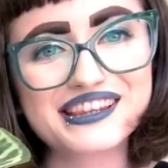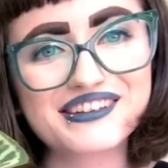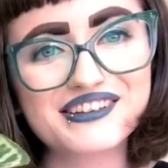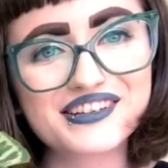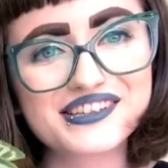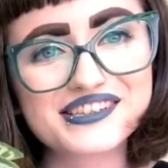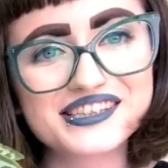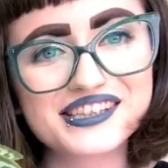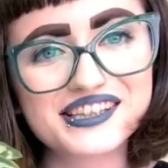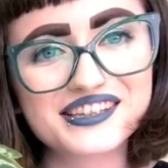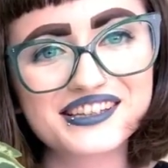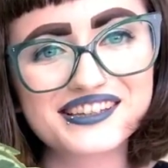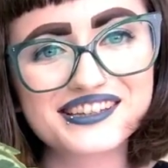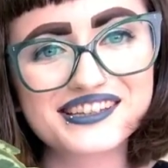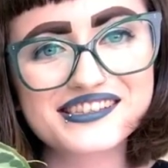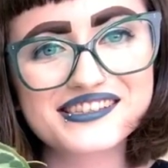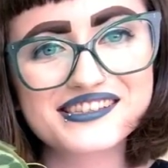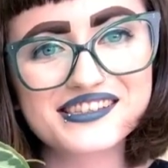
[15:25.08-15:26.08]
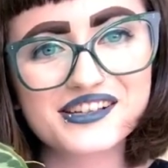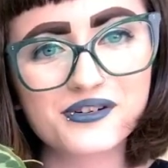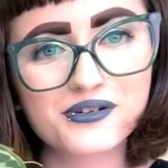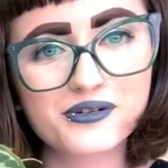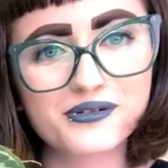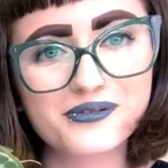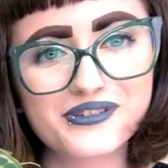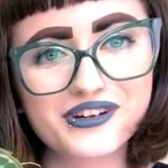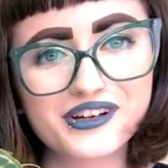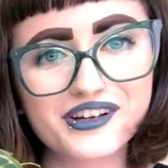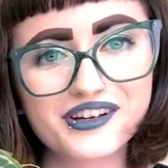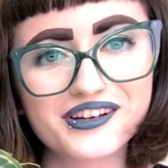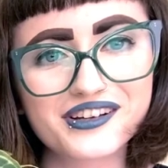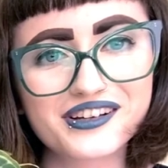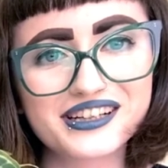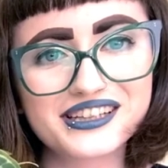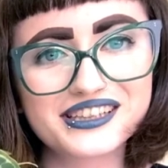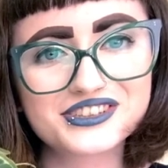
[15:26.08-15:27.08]
you can see that the
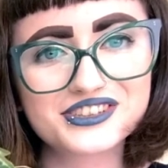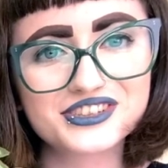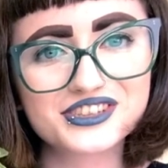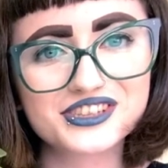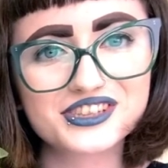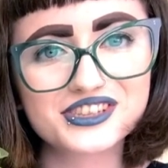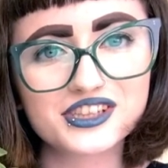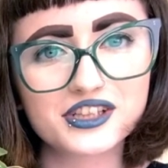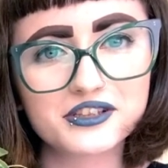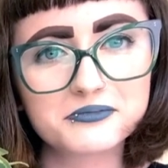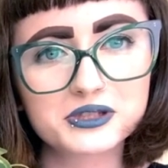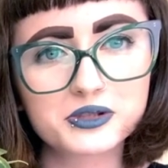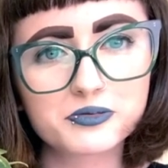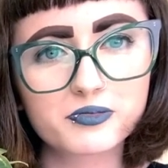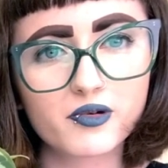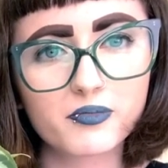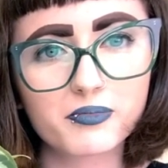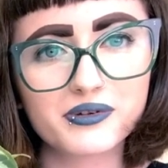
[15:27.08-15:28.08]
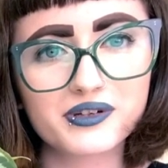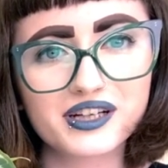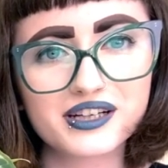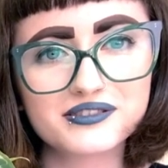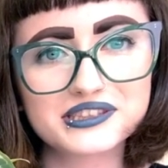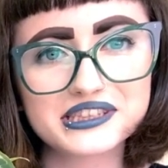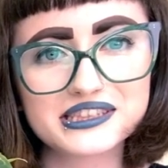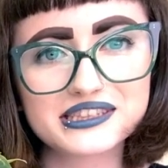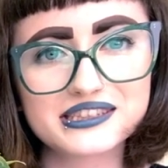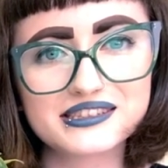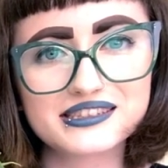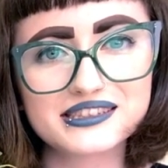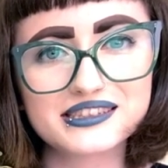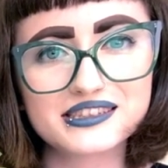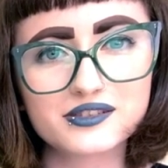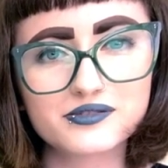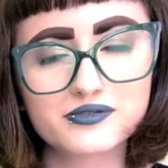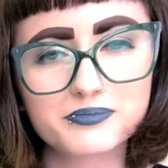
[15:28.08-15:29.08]
silver is just so much more pronounced in the
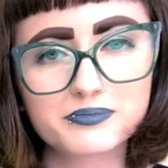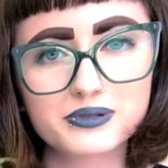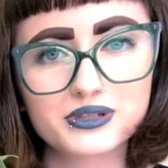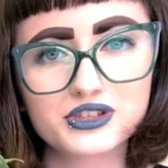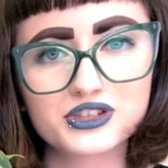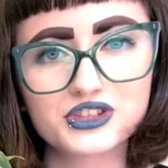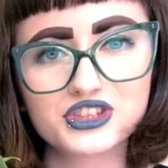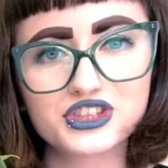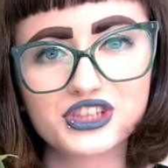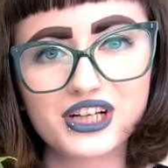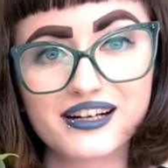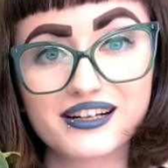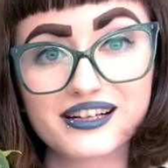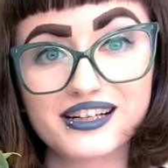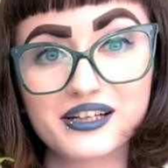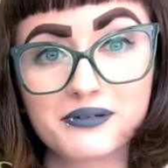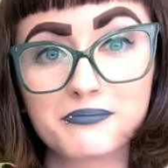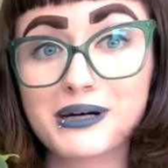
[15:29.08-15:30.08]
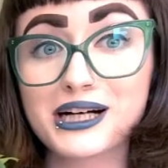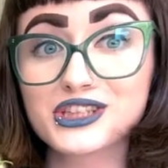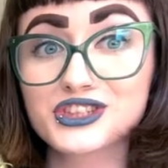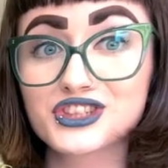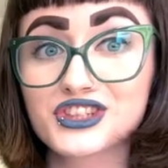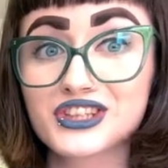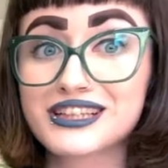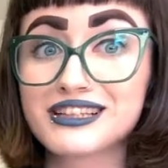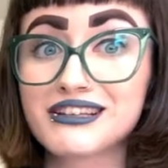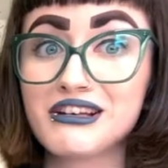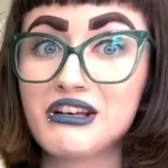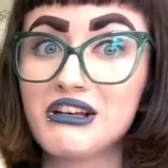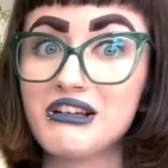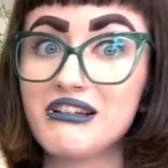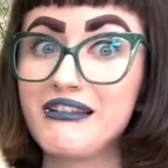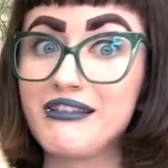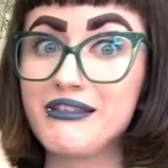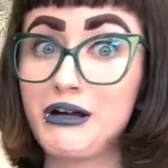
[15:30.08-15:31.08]
silver blush I can imagine
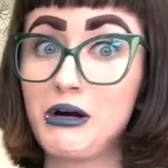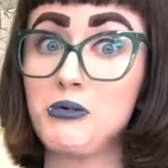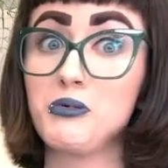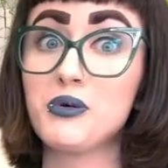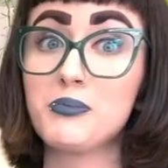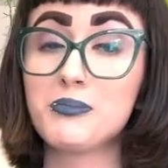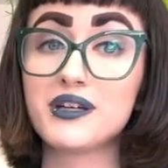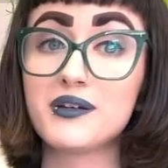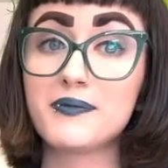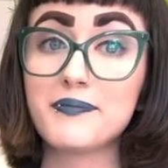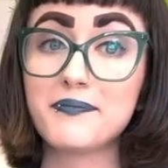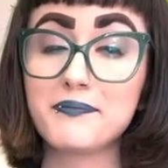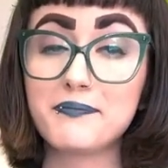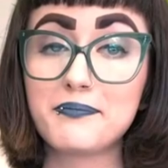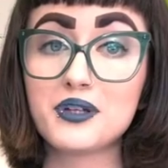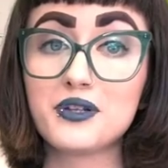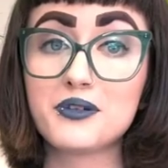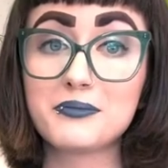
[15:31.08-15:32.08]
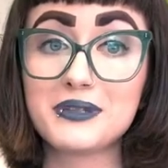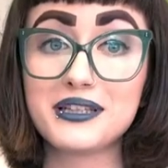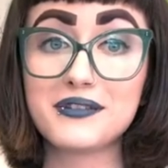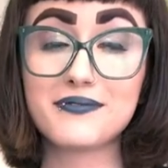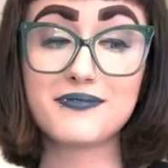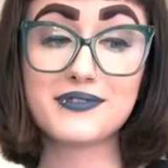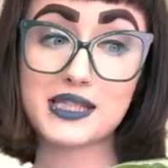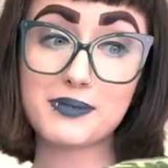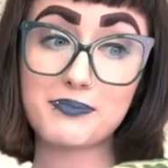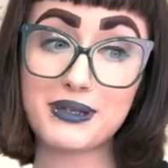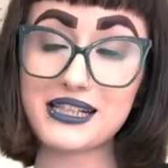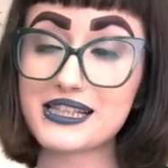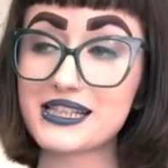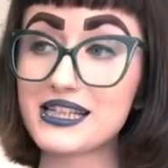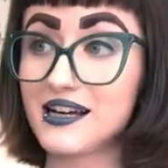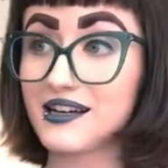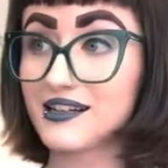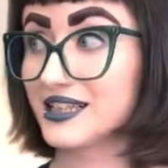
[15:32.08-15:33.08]
that will be blooming
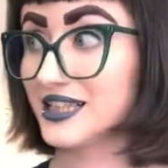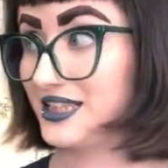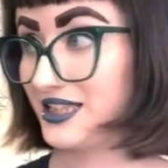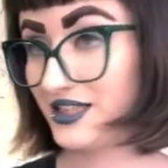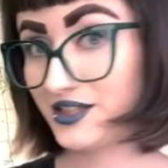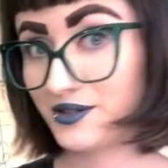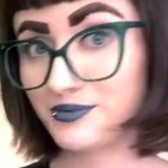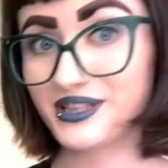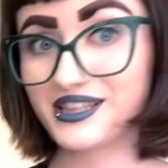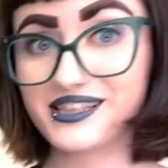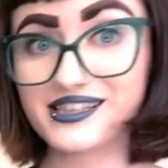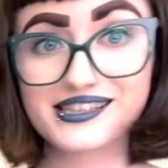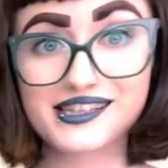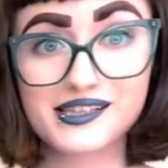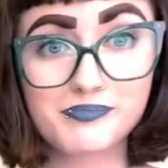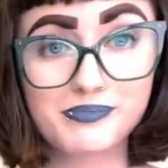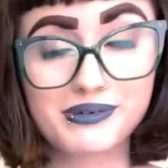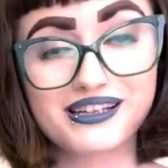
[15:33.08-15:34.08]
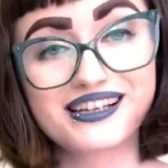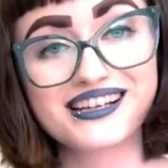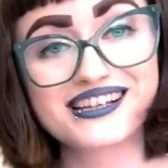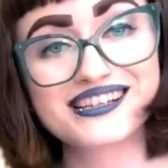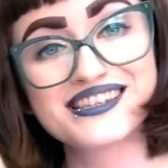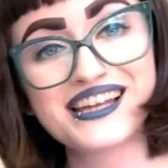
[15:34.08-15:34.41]
spectacular when it's as big as